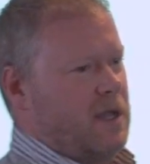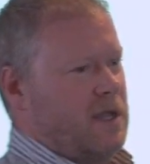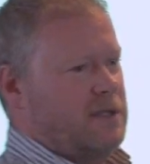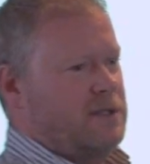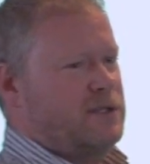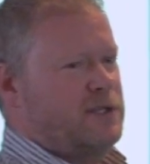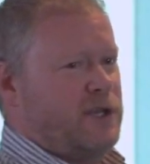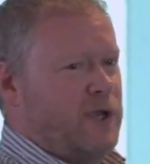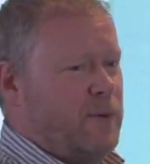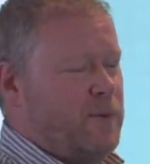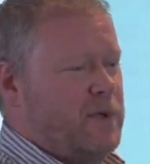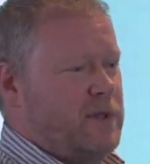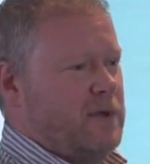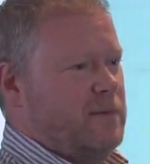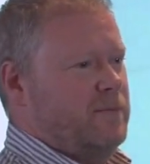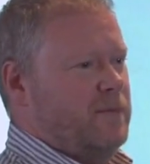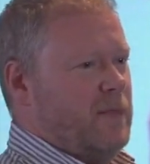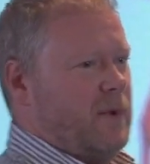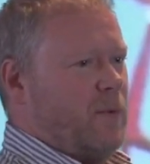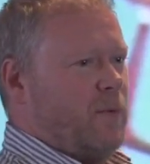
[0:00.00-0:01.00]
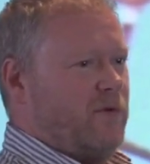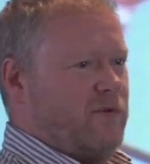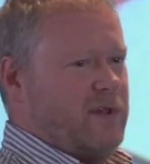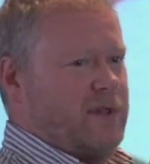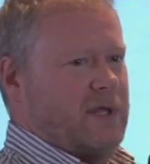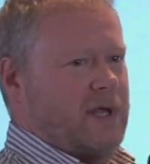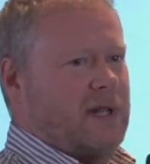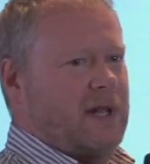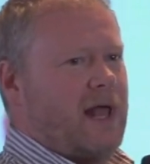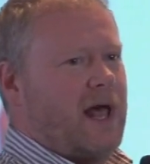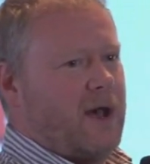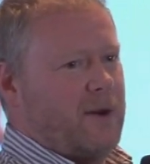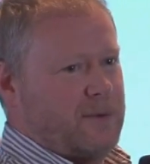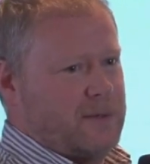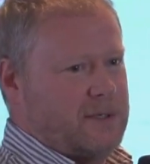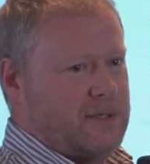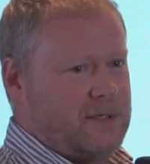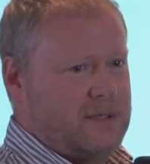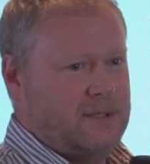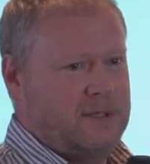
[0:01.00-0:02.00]
and two of them were in the
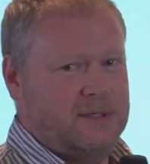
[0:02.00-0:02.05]
cloud.